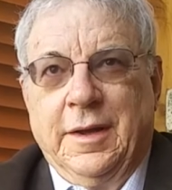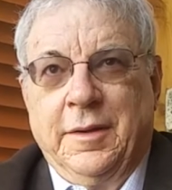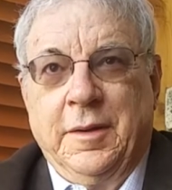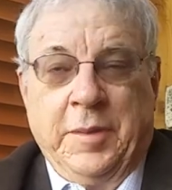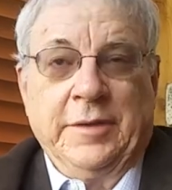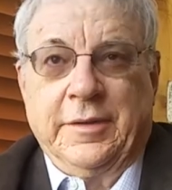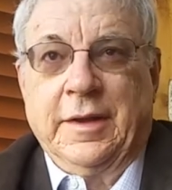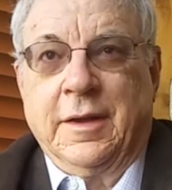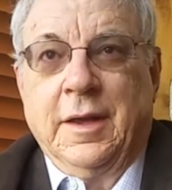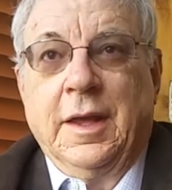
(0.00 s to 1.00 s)
a, a, a, place
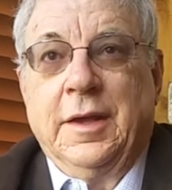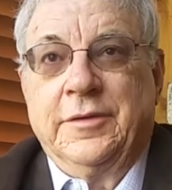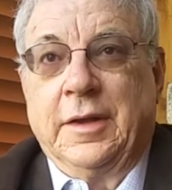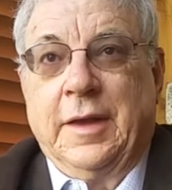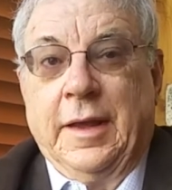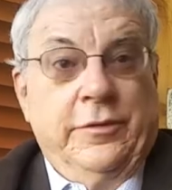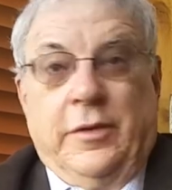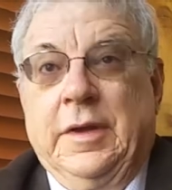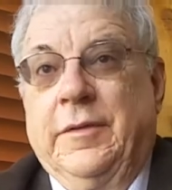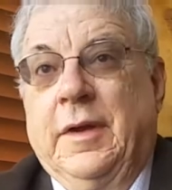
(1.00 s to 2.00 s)
like Sundance
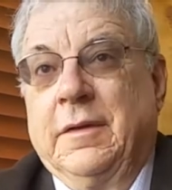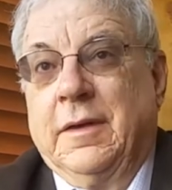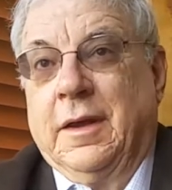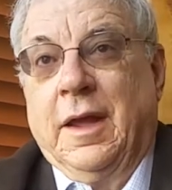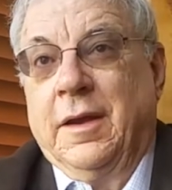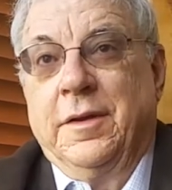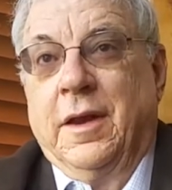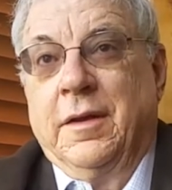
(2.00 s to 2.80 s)
or even get